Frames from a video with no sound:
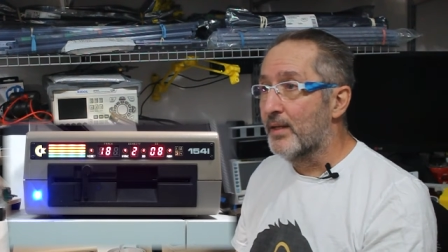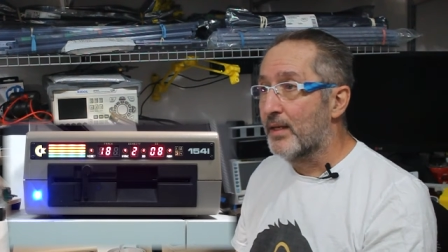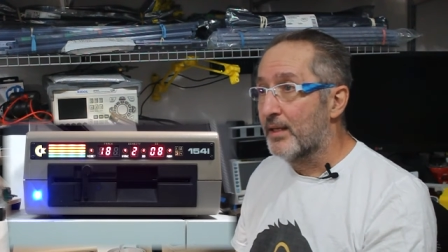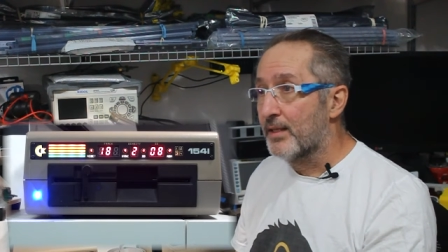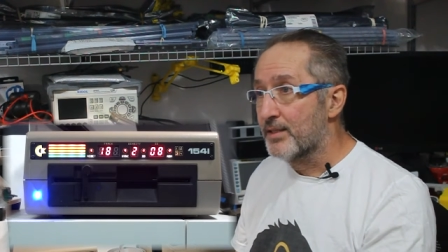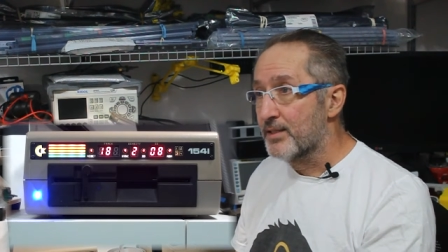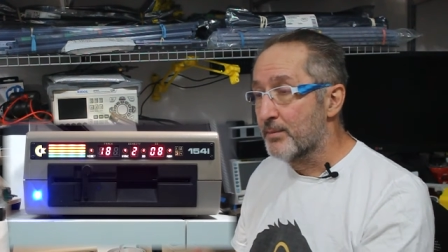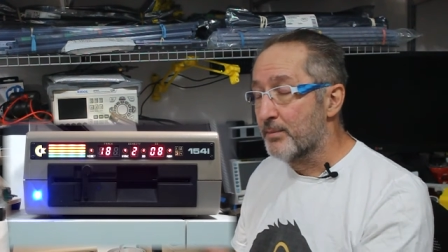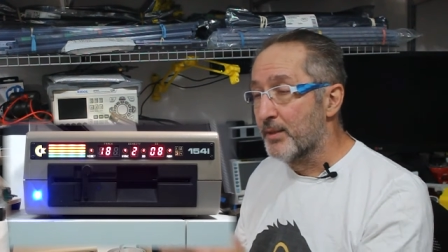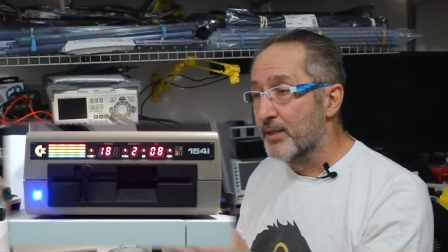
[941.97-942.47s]

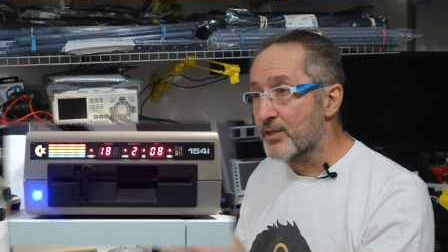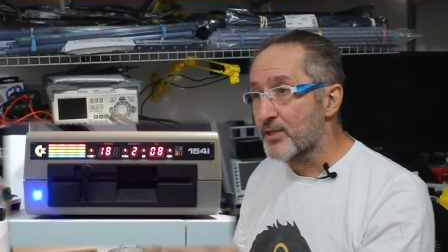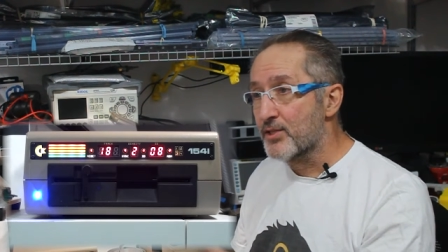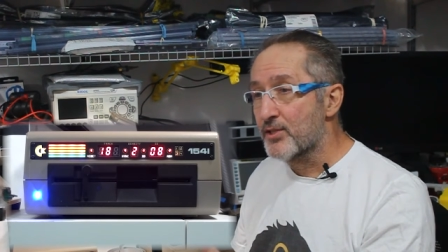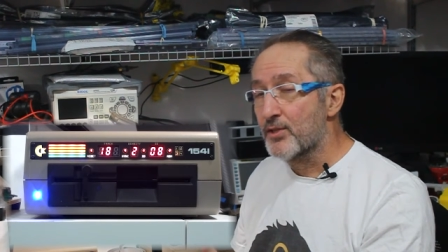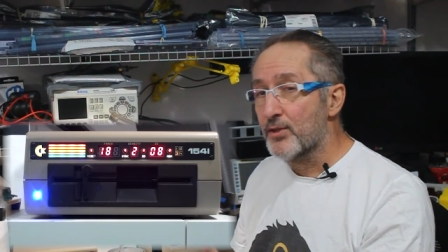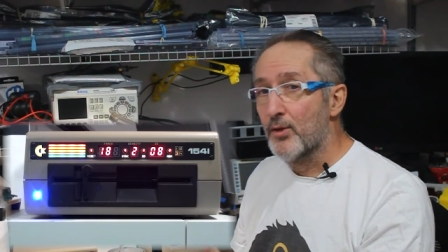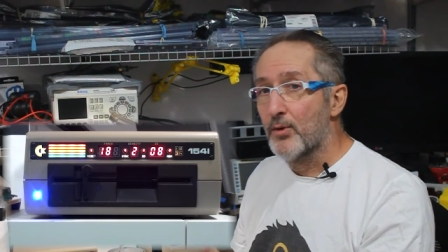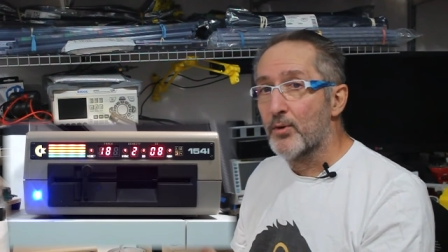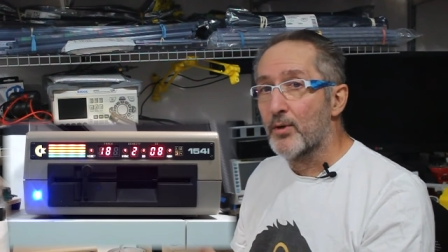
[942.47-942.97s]
it's a bit
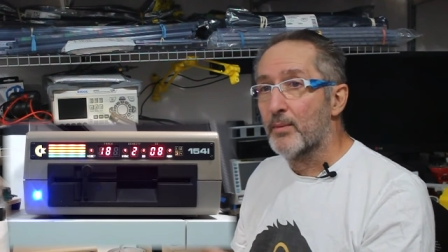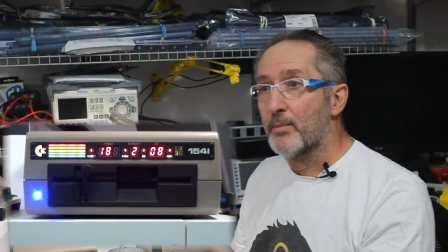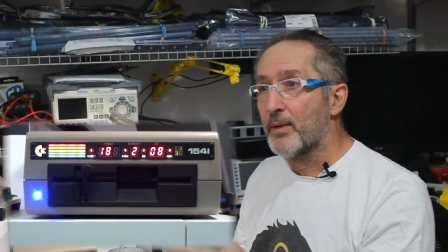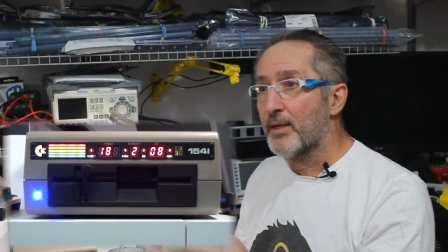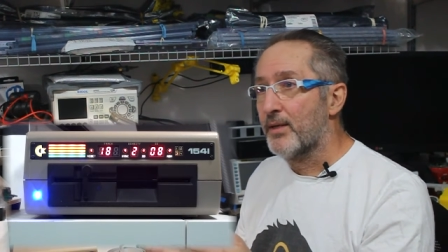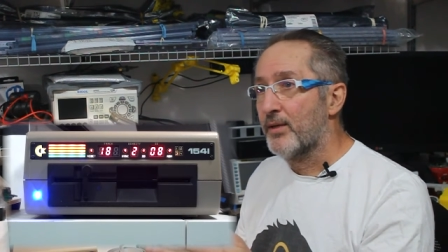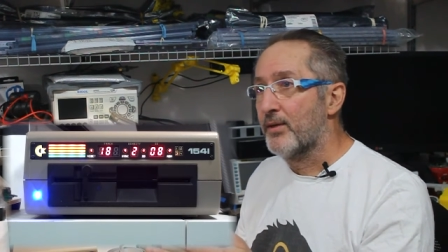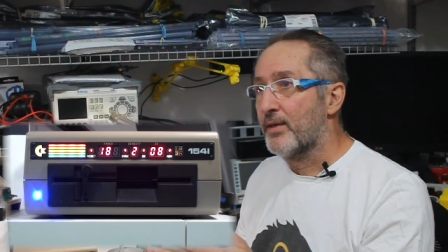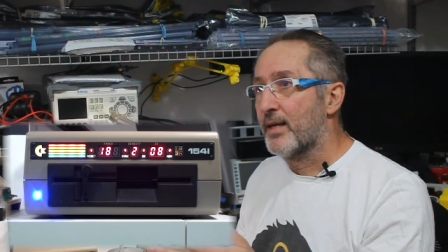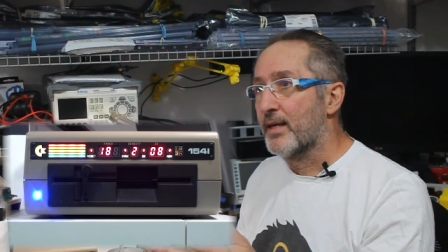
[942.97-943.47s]
slower,
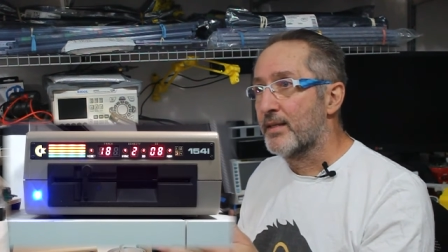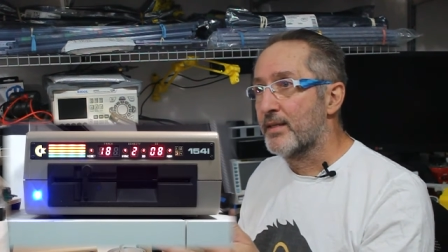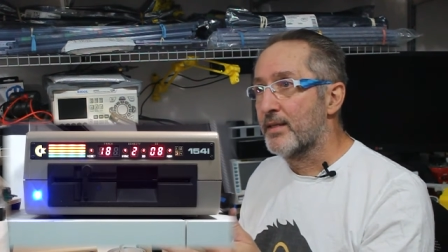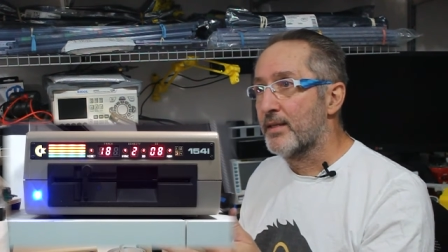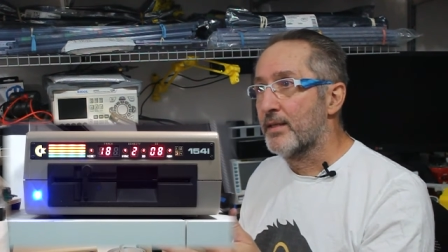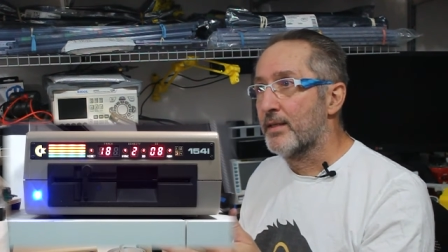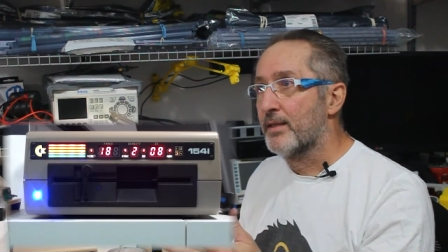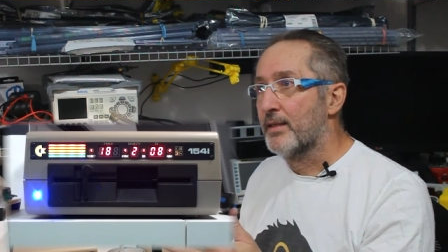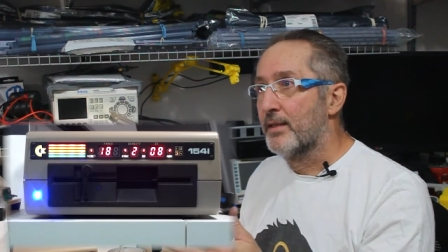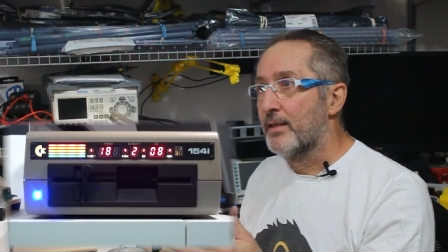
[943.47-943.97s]
but you get
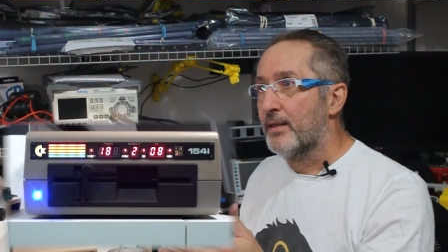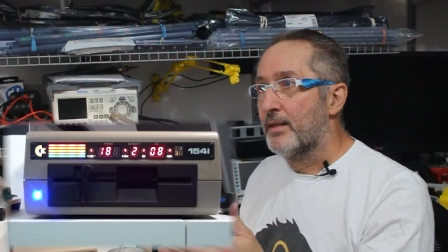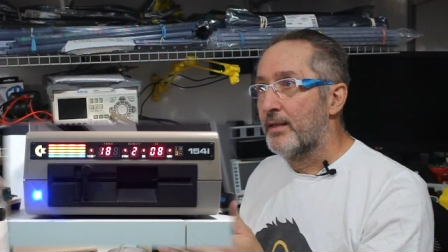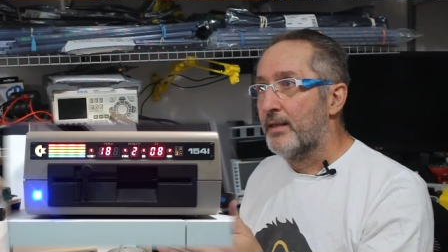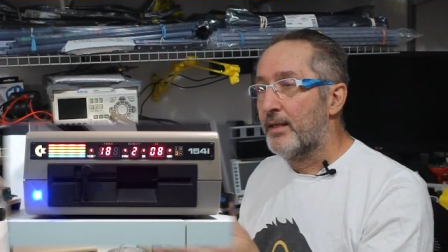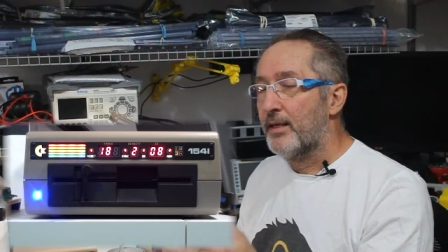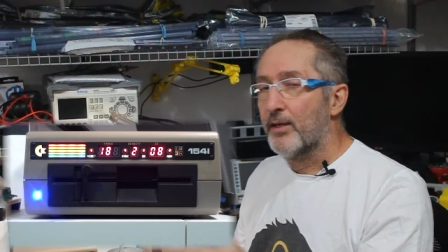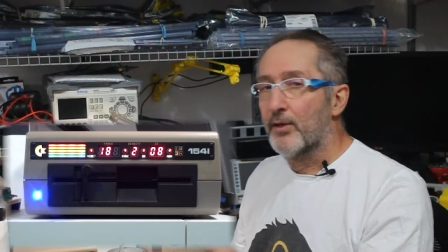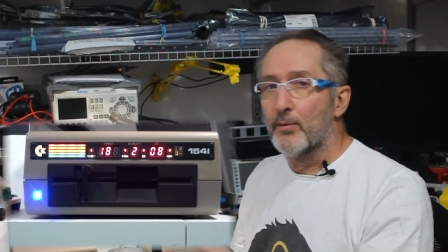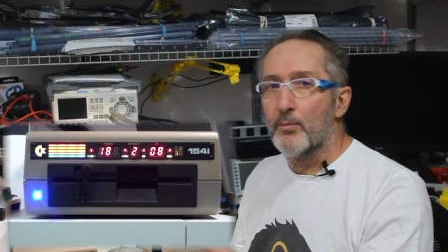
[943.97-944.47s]
to
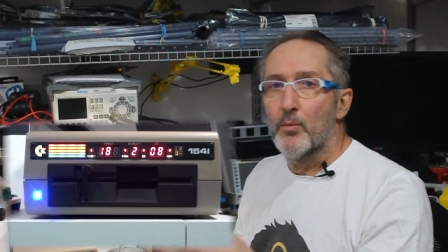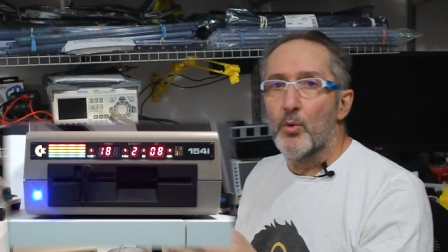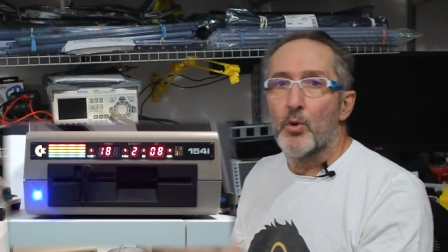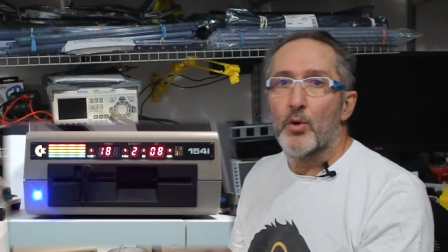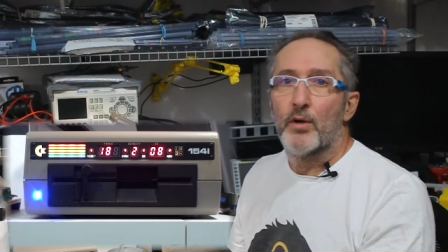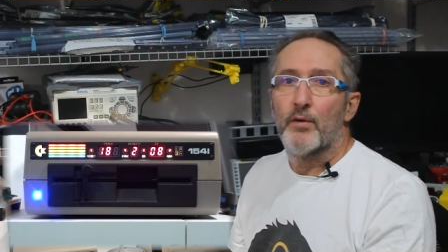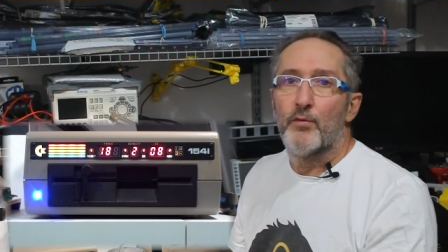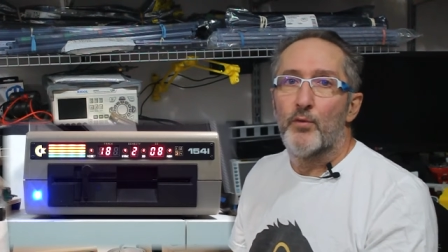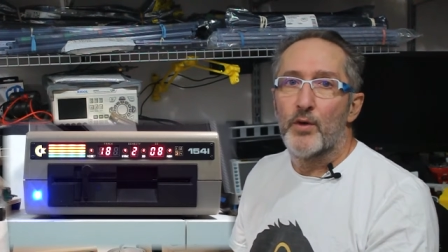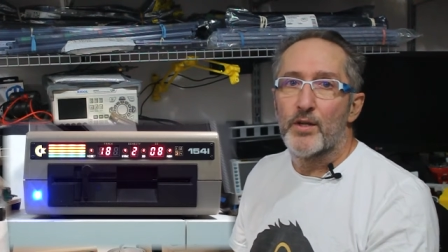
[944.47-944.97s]
hear
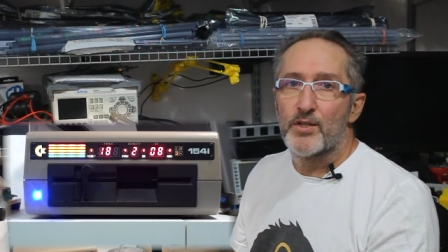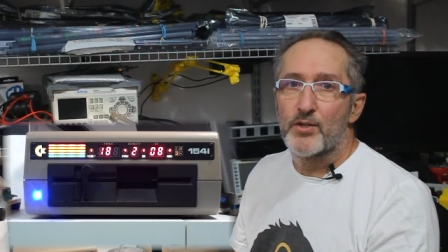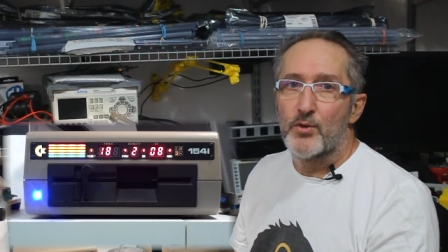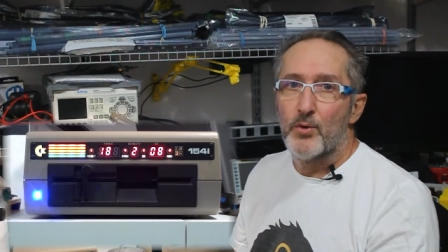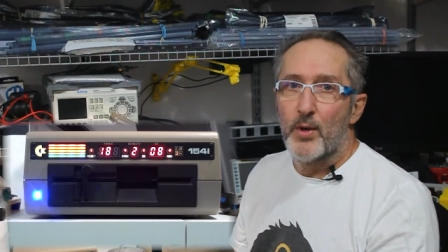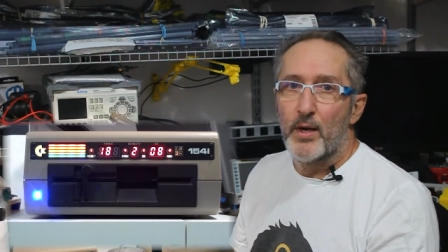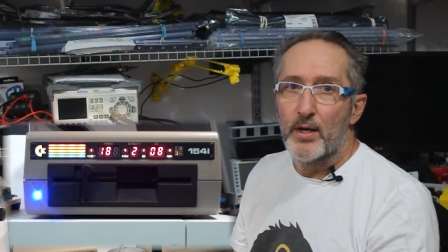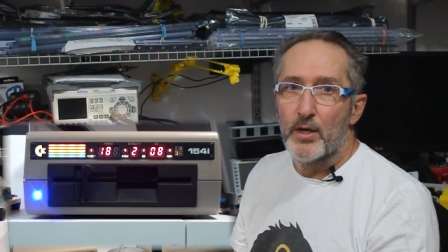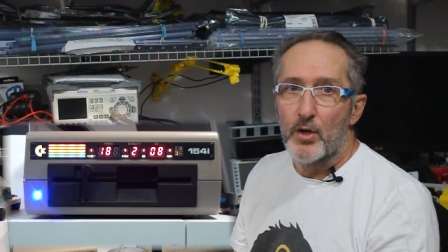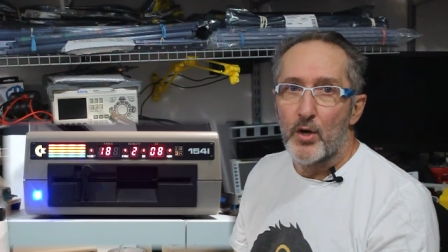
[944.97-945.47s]
more of what's
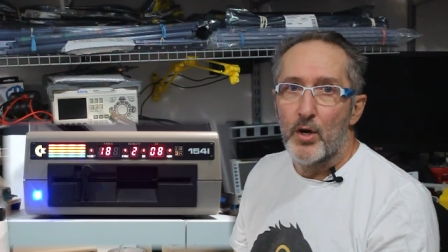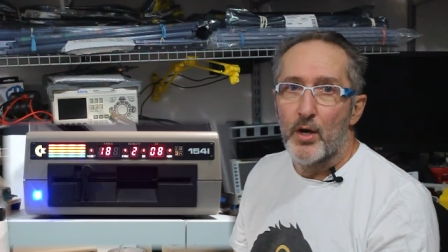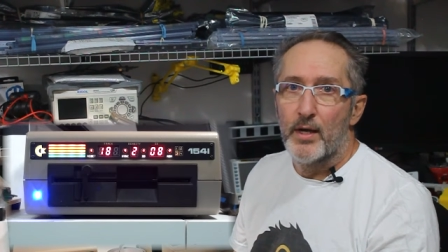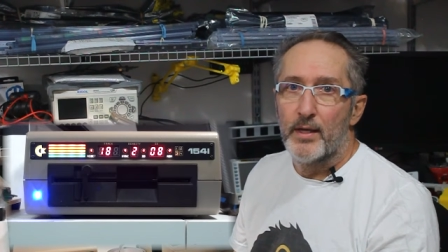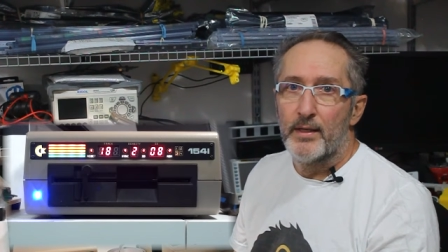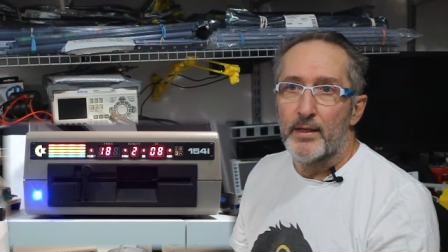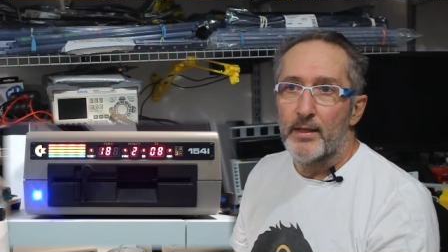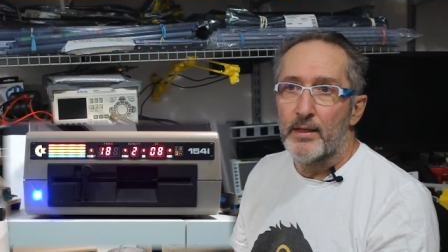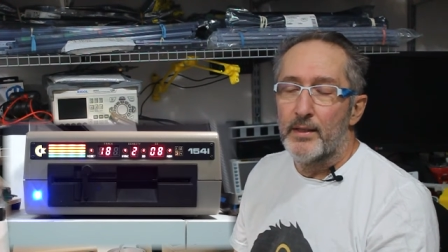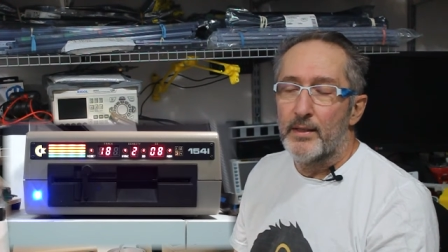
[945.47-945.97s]
going
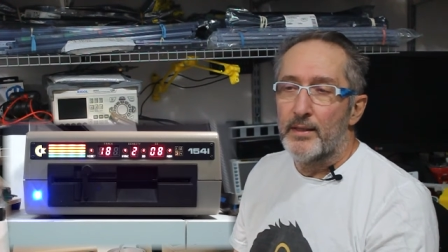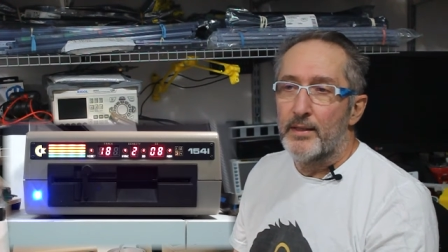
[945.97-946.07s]
on